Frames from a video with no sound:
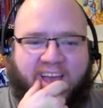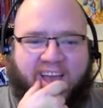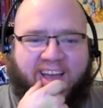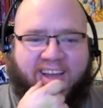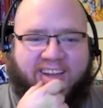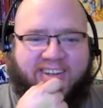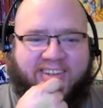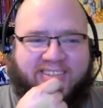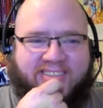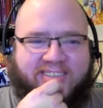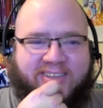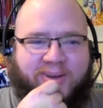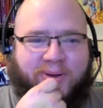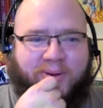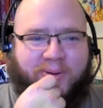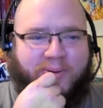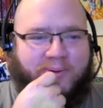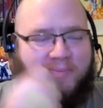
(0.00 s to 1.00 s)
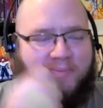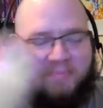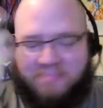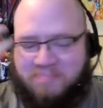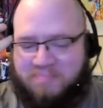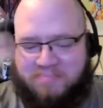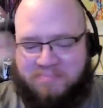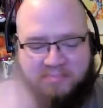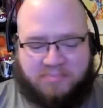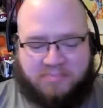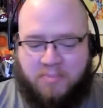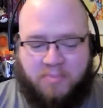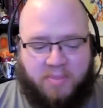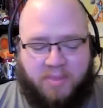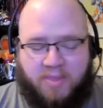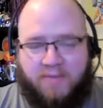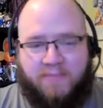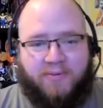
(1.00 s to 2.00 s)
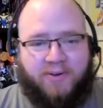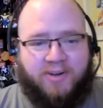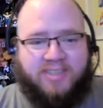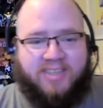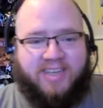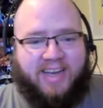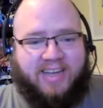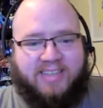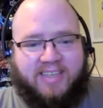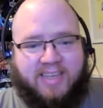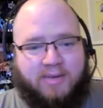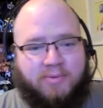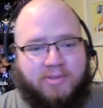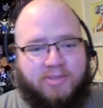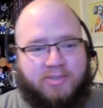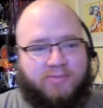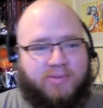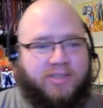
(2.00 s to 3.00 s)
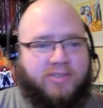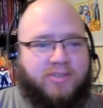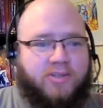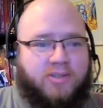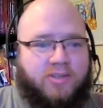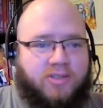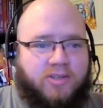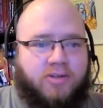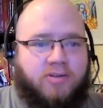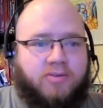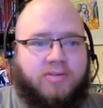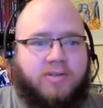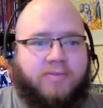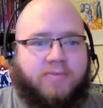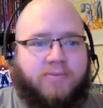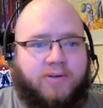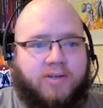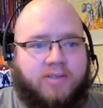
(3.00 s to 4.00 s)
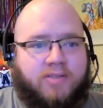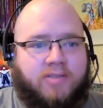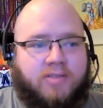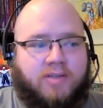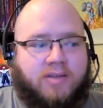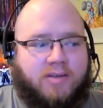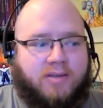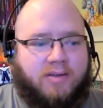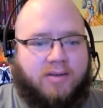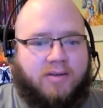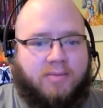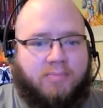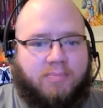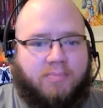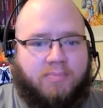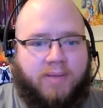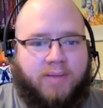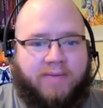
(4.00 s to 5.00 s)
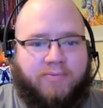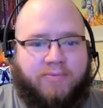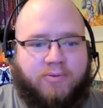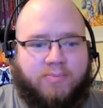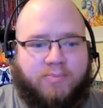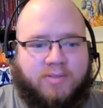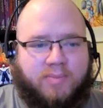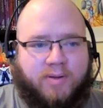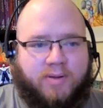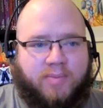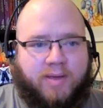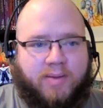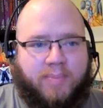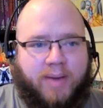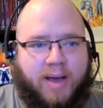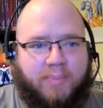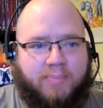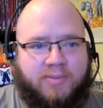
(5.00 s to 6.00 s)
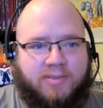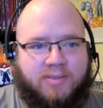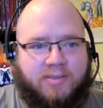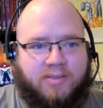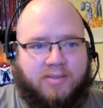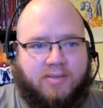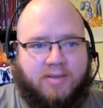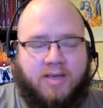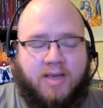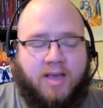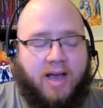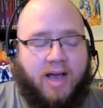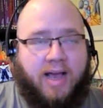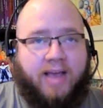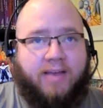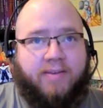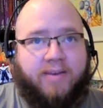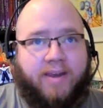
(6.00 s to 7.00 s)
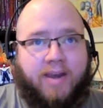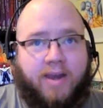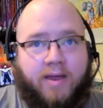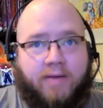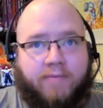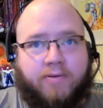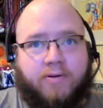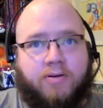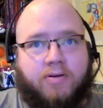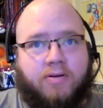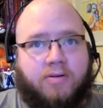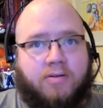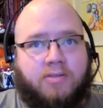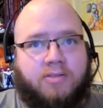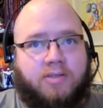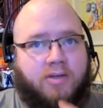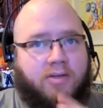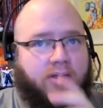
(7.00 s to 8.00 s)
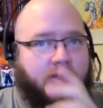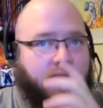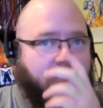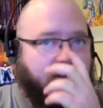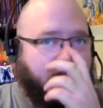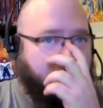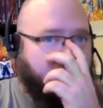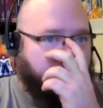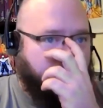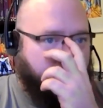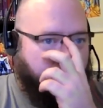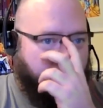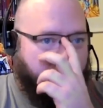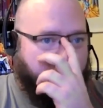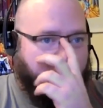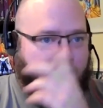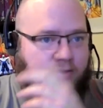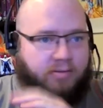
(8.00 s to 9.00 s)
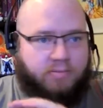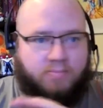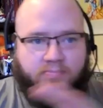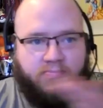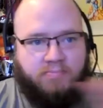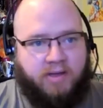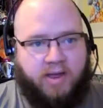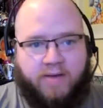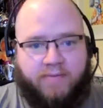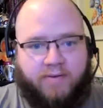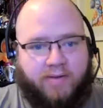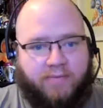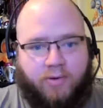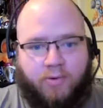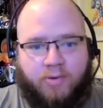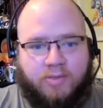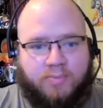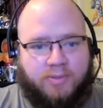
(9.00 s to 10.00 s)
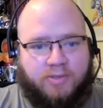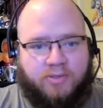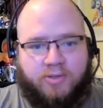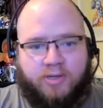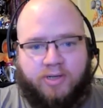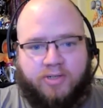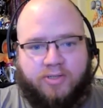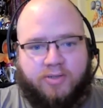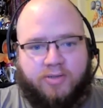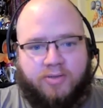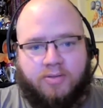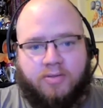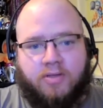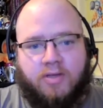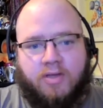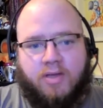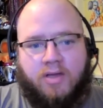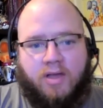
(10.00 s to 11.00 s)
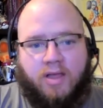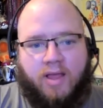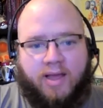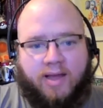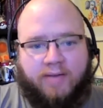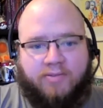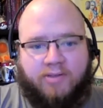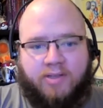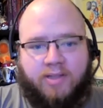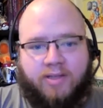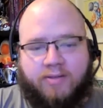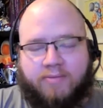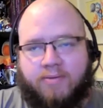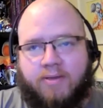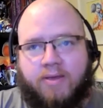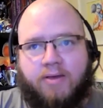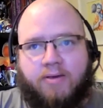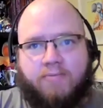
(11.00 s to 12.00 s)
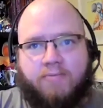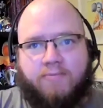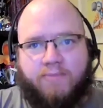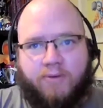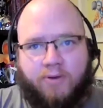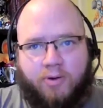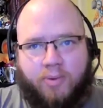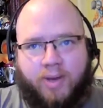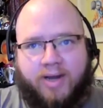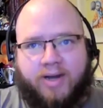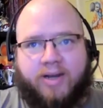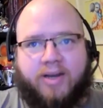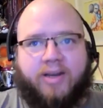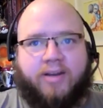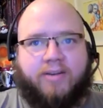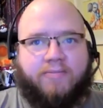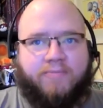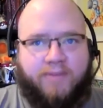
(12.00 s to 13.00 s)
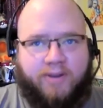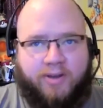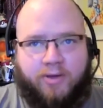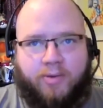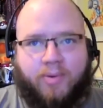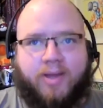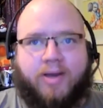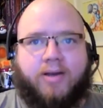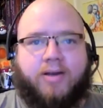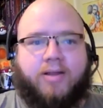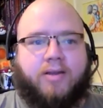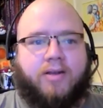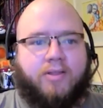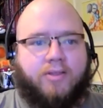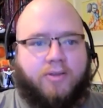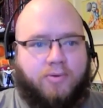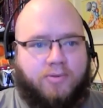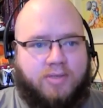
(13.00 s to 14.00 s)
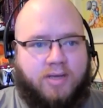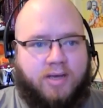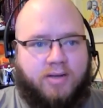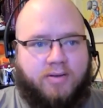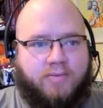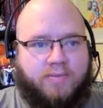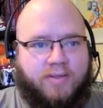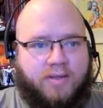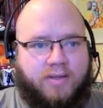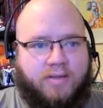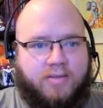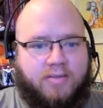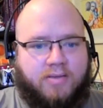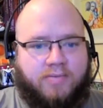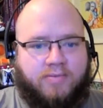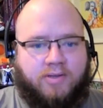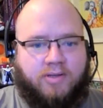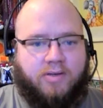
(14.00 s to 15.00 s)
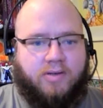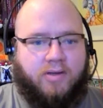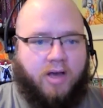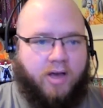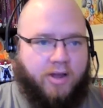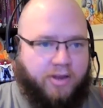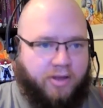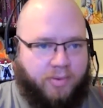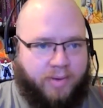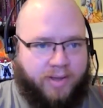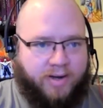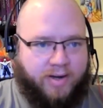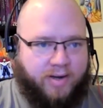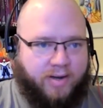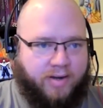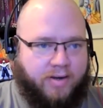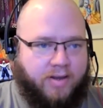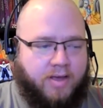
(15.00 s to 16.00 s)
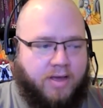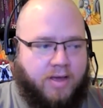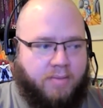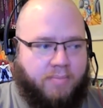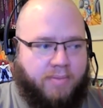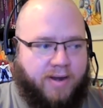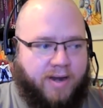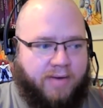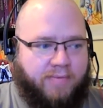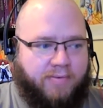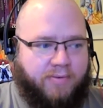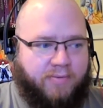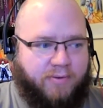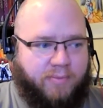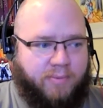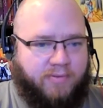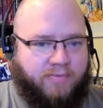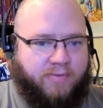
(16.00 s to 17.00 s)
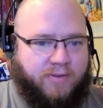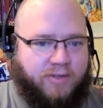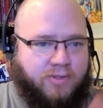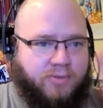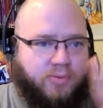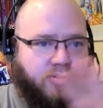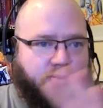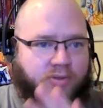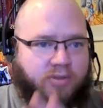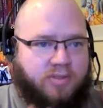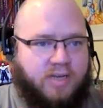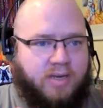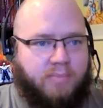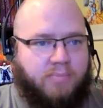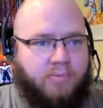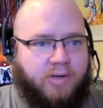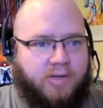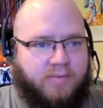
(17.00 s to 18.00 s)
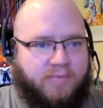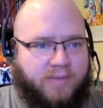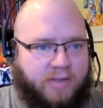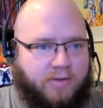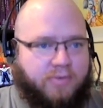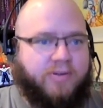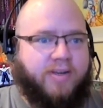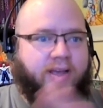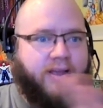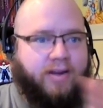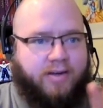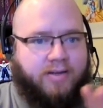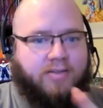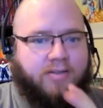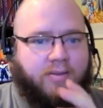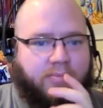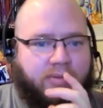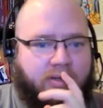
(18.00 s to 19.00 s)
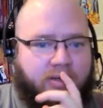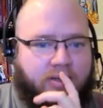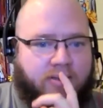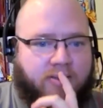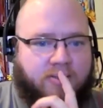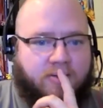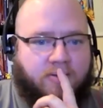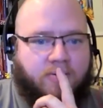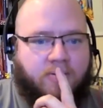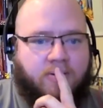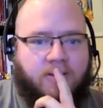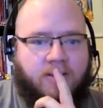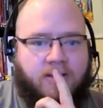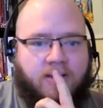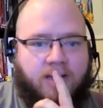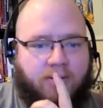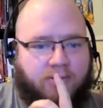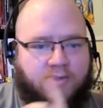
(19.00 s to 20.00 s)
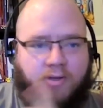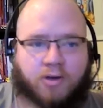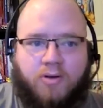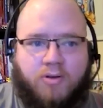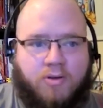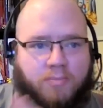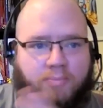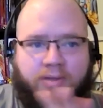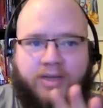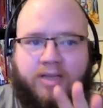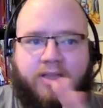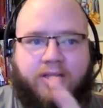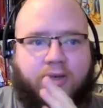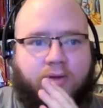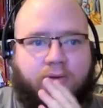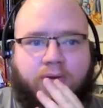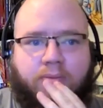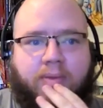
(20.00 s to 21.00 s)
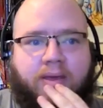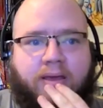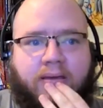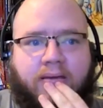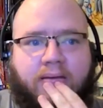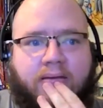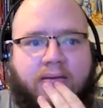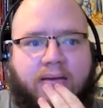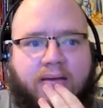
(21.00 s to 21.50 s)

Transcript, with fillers: and so first thing I did was research you know different uh, platforms to be able to make maps. And I had never done any digital art ever. I've always been traditional. Like I've done like photo editing and video editing and those kind of things. I've done audio editing, but never from a visual standpoint of like creating something. And so it was all completely new to me.